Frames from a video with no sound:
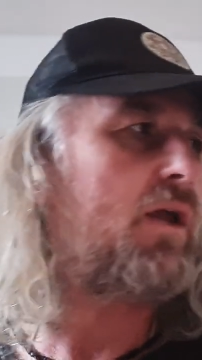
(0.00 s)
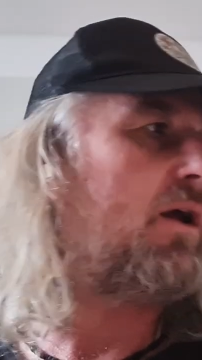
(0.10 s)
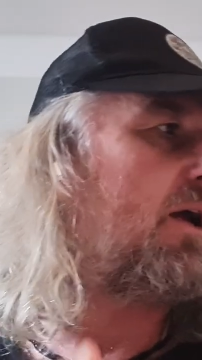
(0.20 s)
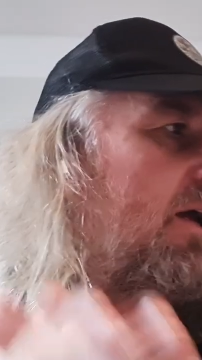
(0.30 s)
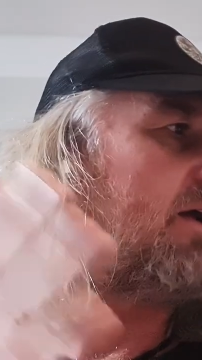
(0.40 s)

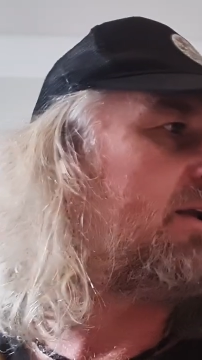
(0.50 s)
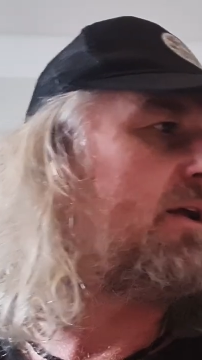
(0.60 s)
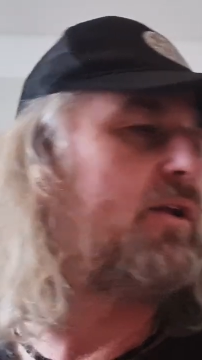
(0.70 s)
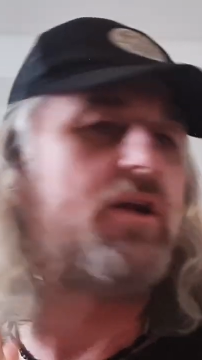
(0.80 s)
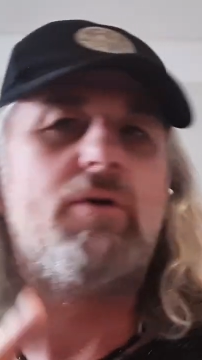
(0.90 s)
And
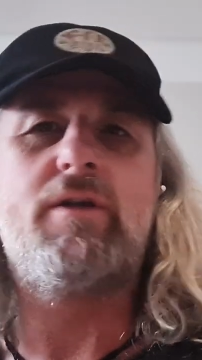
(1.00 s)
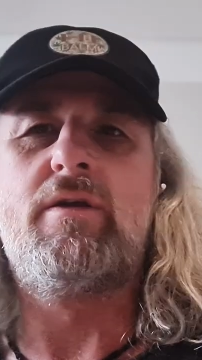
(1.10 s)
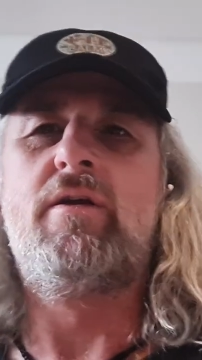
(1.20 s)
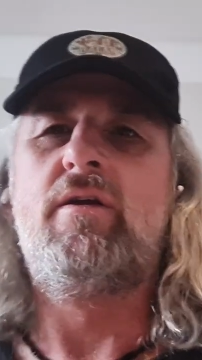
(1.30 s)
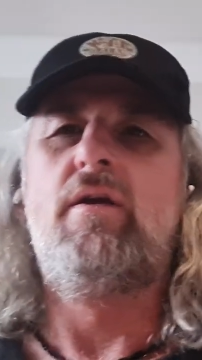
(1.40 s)
you know what?
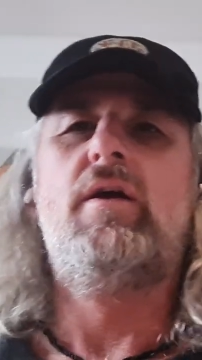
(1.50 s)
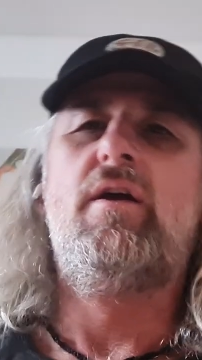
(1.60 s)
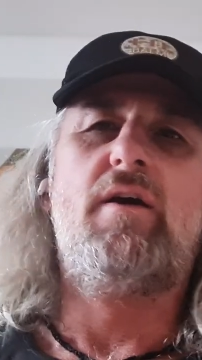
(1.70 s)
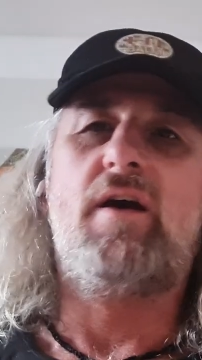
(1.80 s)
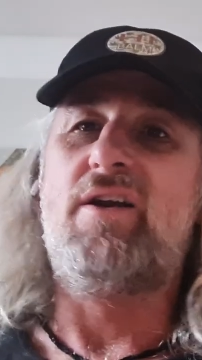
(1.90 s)

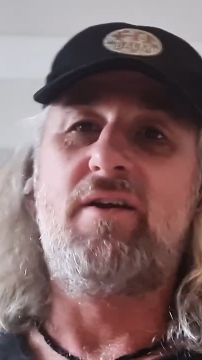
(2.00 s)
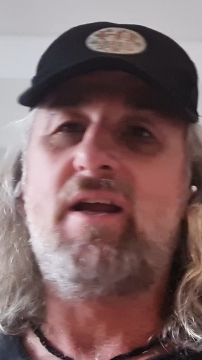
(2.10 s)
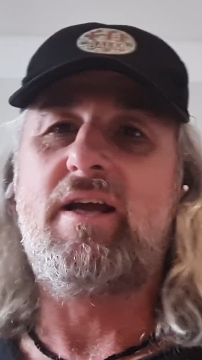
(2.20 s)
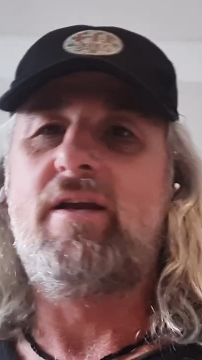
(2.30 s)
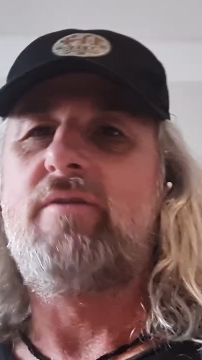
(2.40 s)
I don't
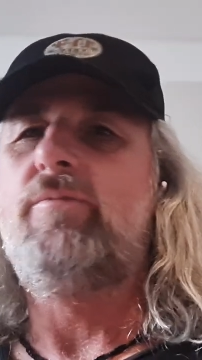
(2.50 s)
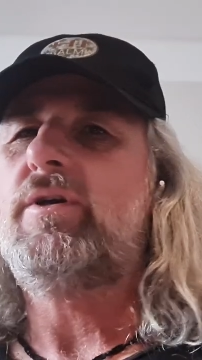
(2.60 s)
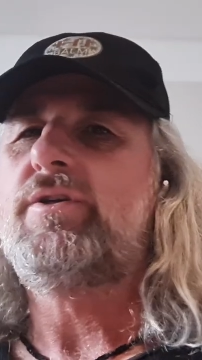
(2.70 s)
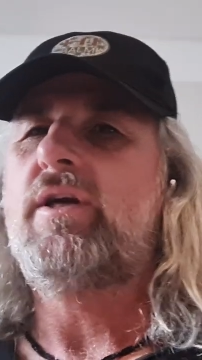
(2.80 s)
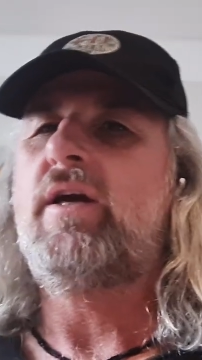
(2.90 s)
like it that
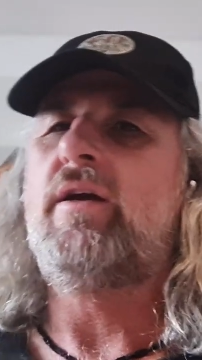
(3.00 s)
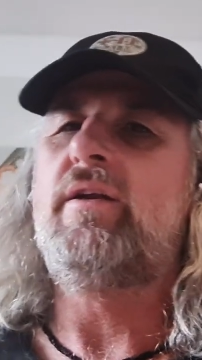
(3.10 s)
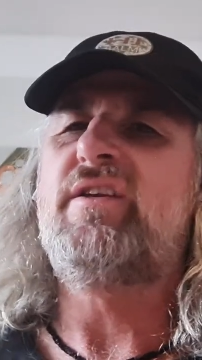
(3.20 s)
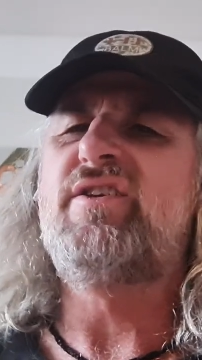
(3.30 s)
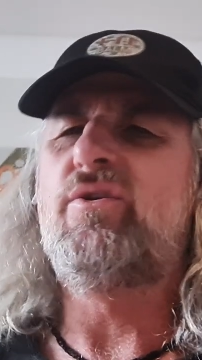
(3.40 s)
much, and
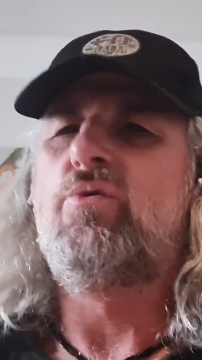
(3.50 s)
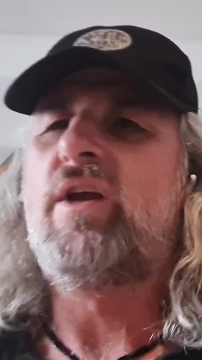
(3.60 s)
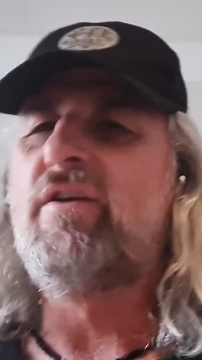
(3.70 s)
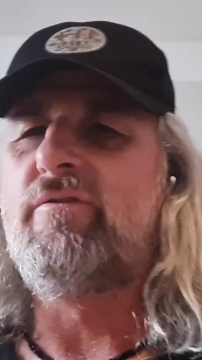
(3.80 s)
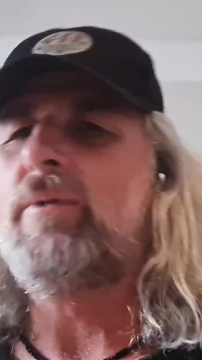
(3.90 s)
it's not
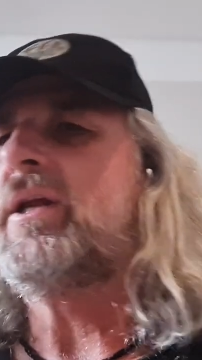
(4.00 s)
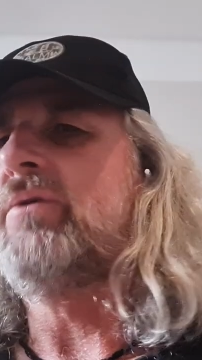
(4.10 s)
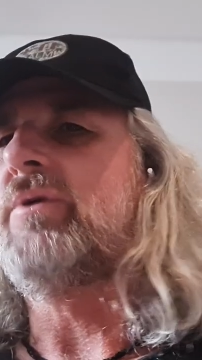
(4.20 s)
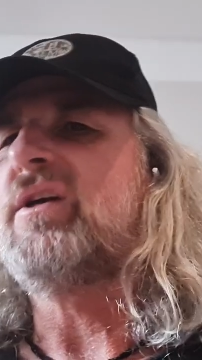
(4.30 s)
working for me anyway.